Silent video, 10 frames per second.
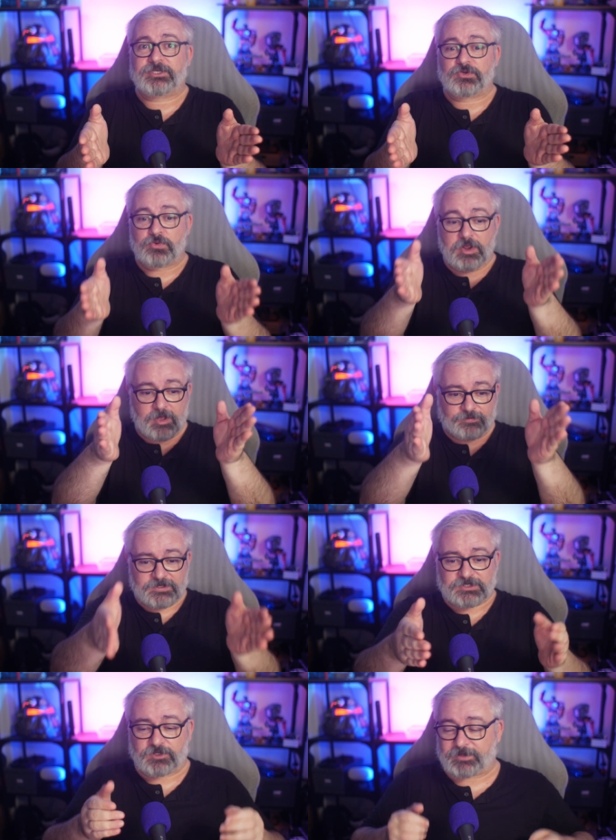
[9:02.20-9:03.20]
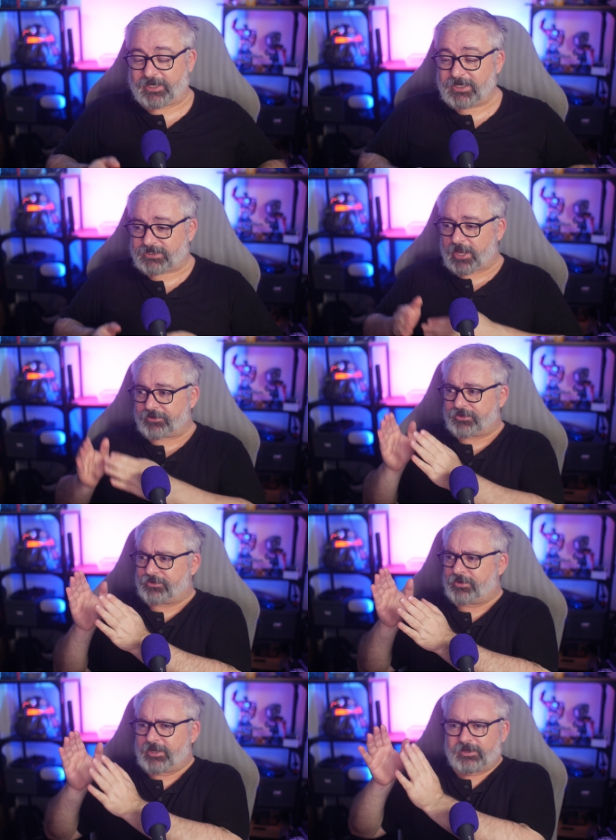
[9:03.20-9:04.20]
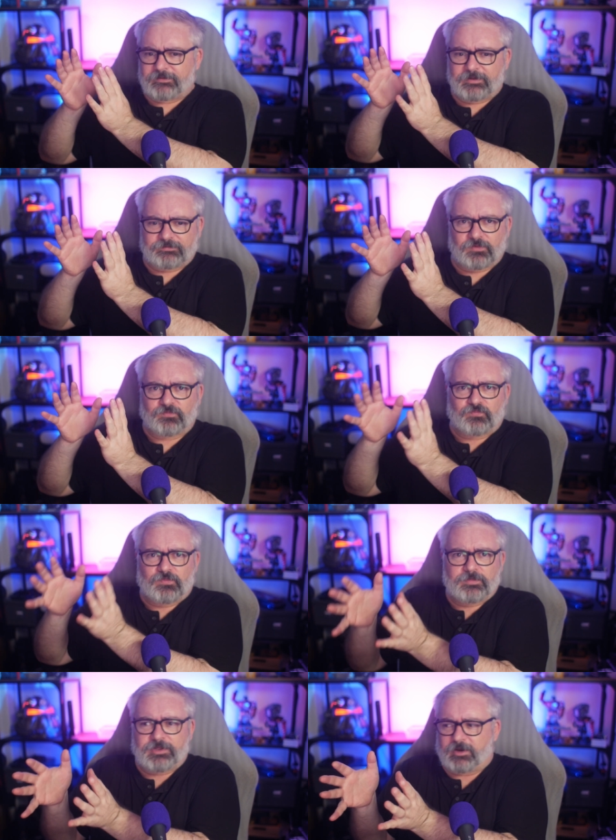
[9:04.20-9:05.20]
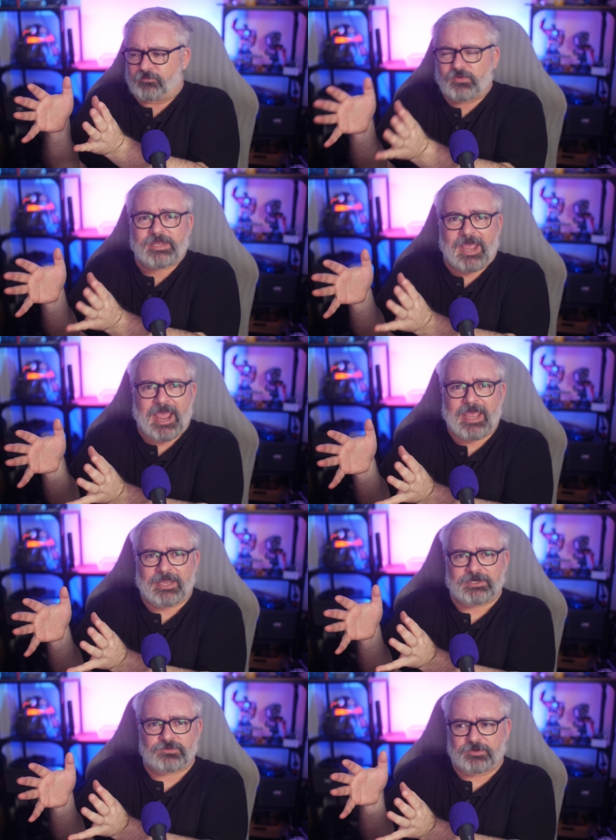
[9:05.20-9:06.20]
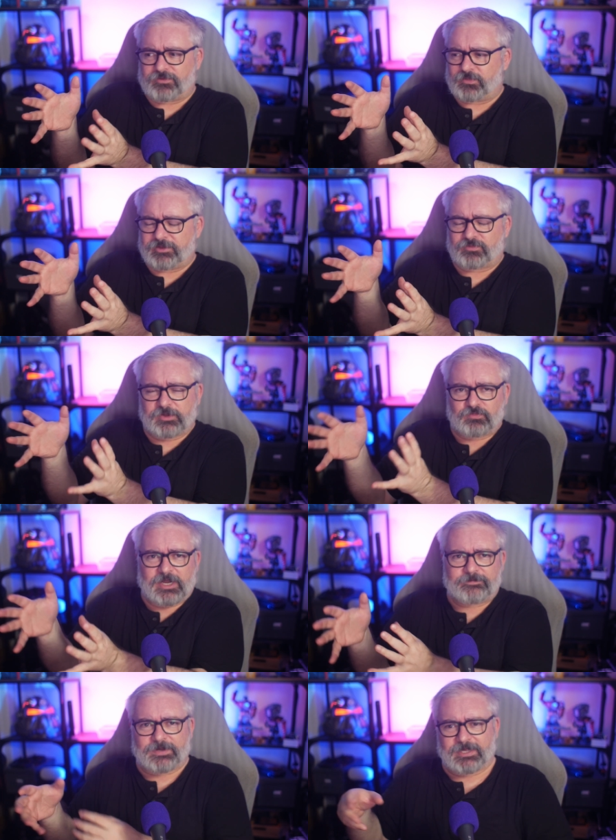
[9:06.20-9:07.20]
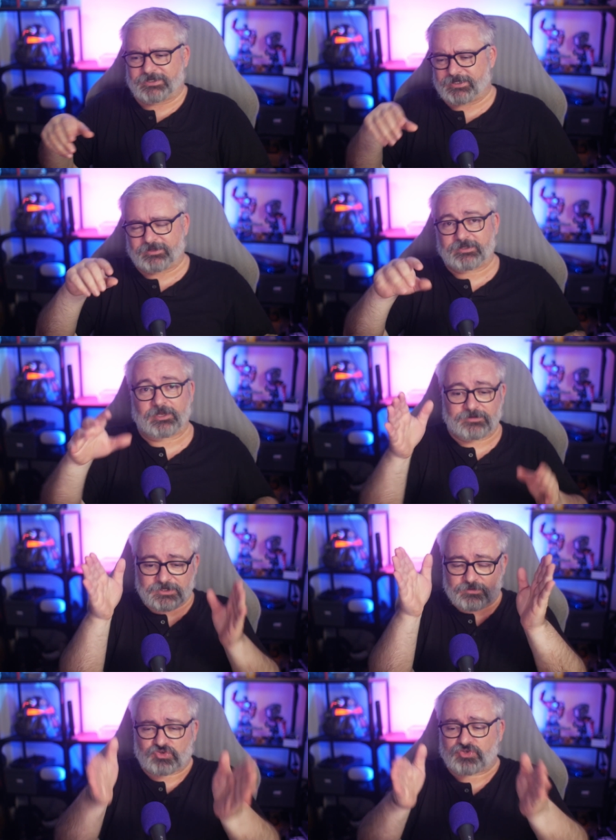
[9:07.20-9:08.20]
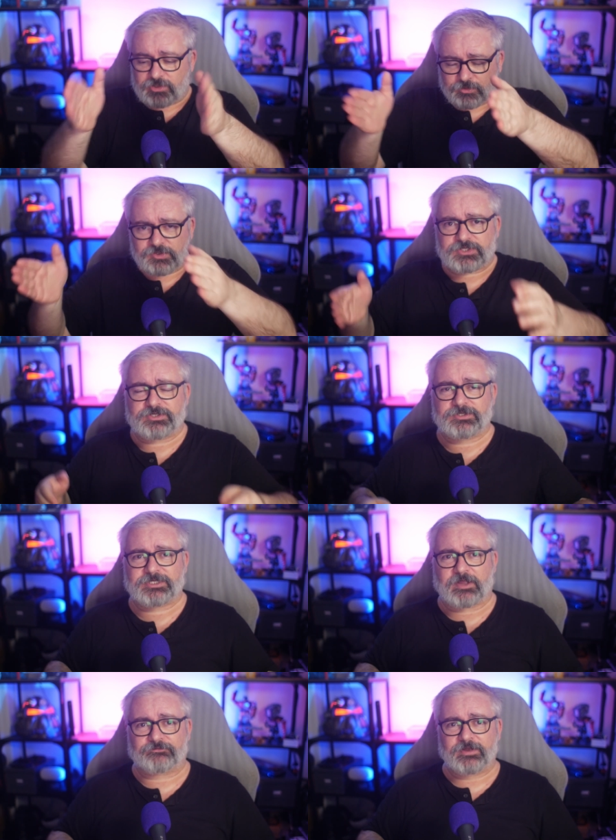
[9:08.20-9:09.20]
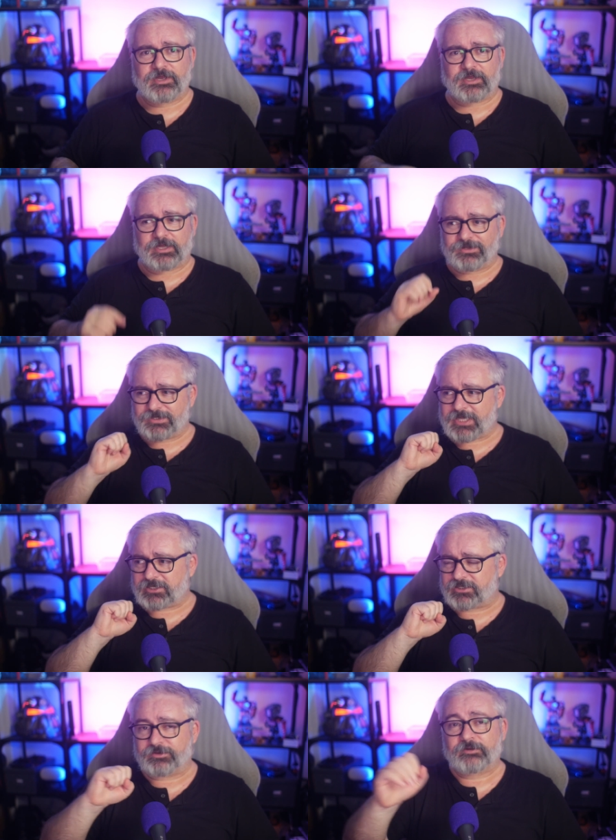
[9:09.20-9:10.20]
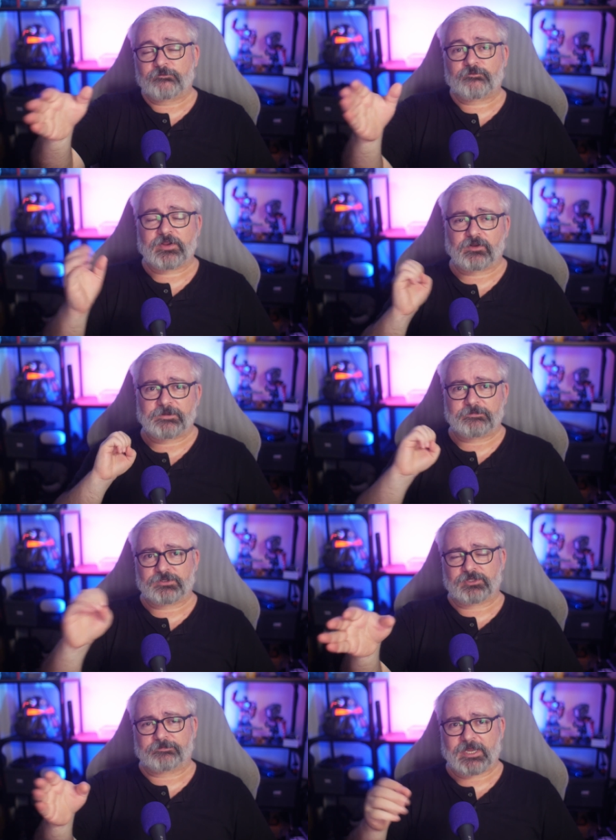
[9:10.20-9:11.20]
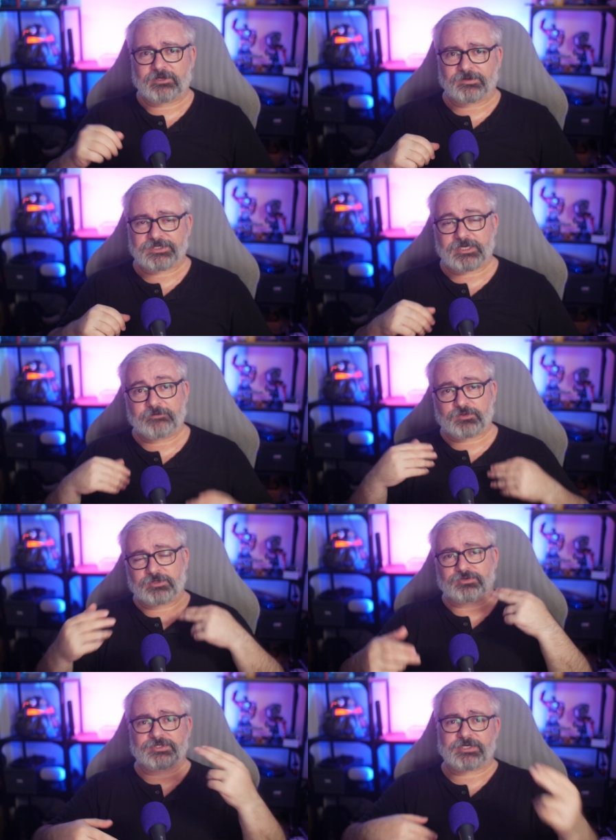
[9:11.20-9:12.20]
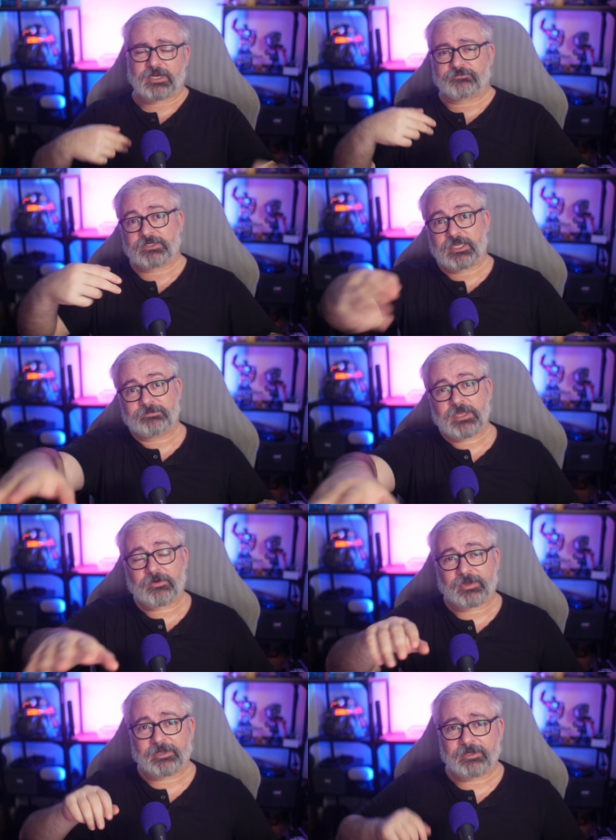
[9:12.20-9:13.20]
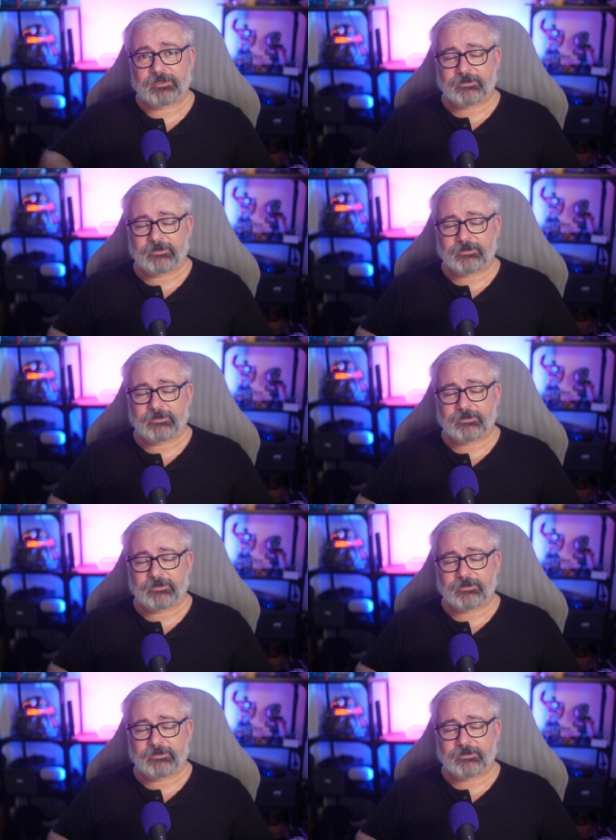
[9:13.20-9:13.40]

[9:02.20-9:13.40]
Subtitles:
how you do this little bit. Here's how you, rig a hand with weight paints and, you know, just little stuff, and use that to funnel people to the paid content if they're interested enough to keep going.